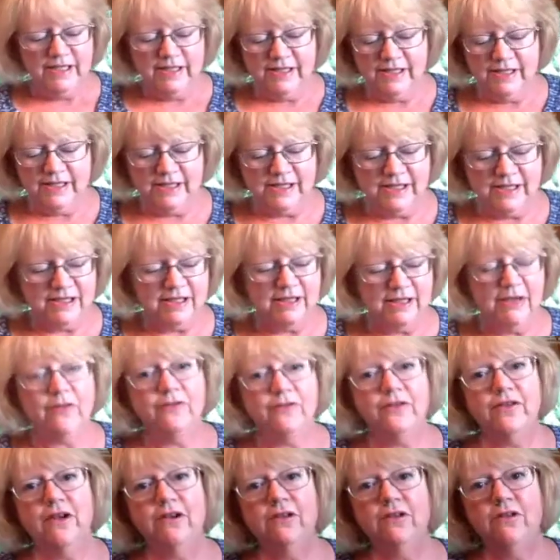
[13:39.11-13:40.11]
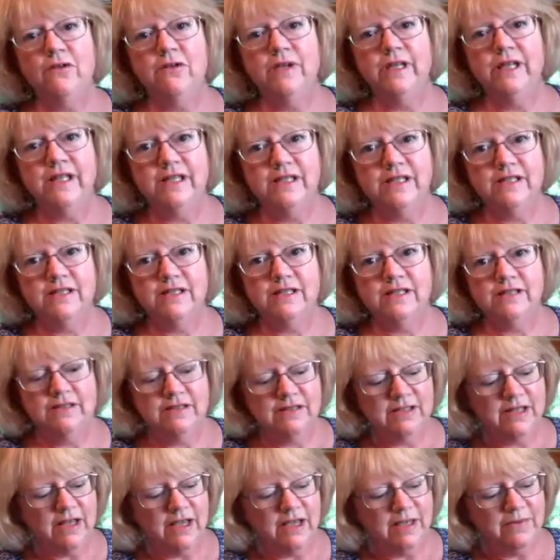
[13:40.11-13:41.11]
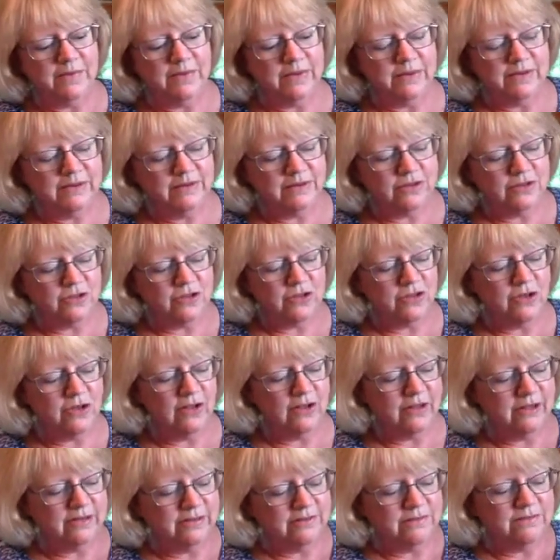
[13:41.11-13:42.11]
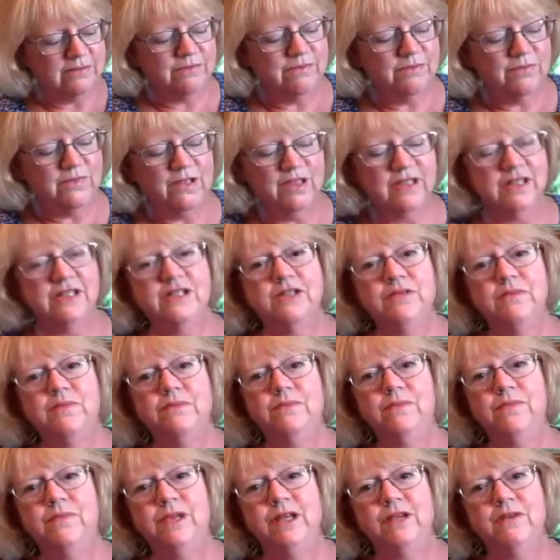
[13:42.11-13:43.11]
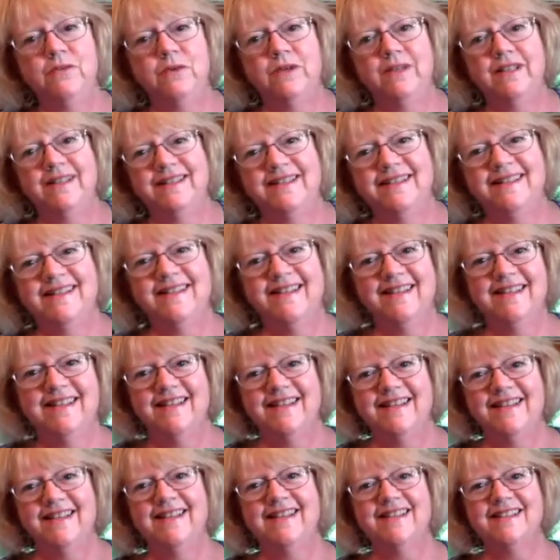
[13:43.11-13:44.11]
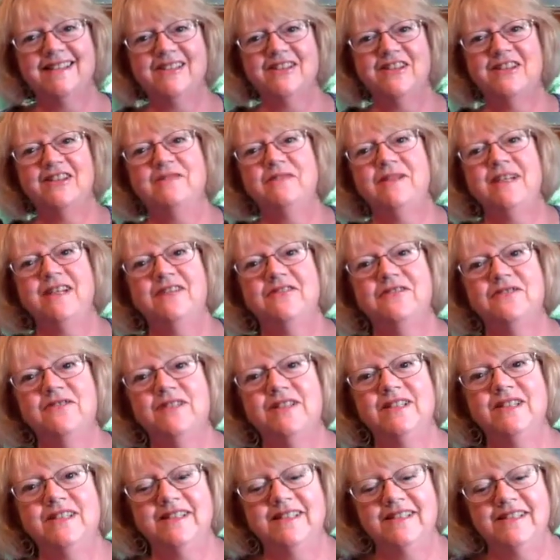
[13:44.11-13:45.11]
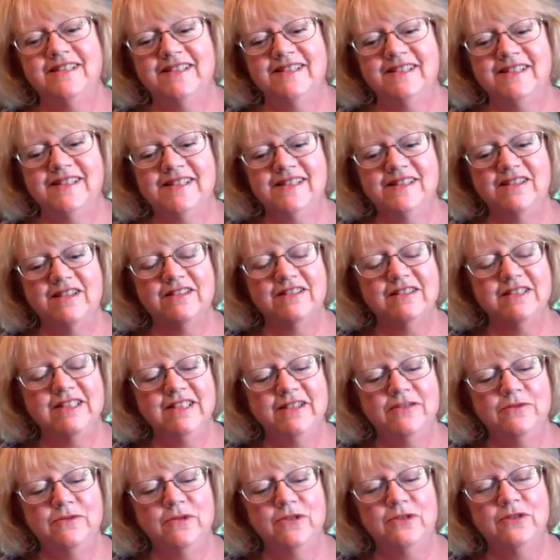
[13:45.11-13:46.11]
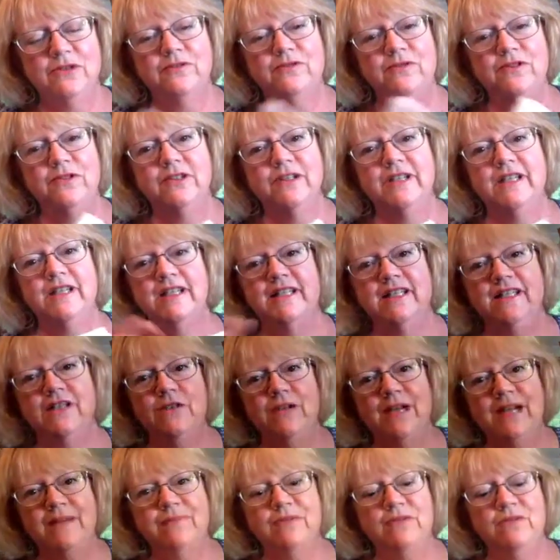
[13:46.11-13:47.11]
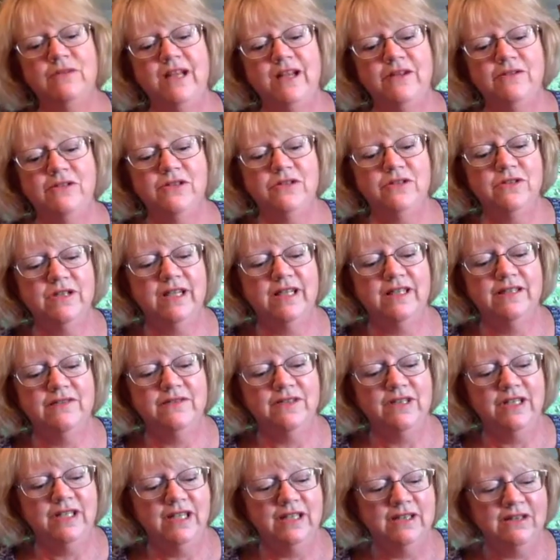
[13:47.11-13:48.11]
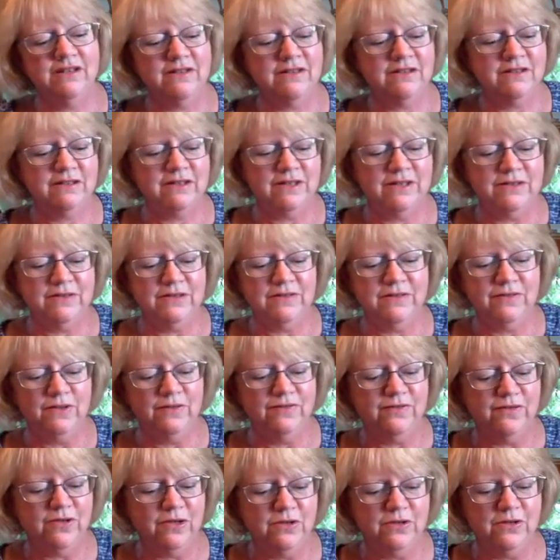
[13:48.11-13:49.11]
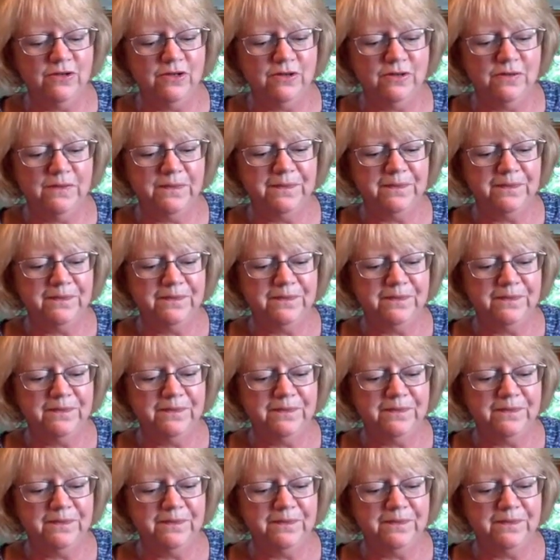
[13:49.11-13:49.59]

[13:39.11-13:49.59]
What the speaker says: This is a Faroese type shawl. It's a big one. It's going to be a real snuggly, wonderful, huggy, wrap around you kind of thing. Oh, I don't have the photo.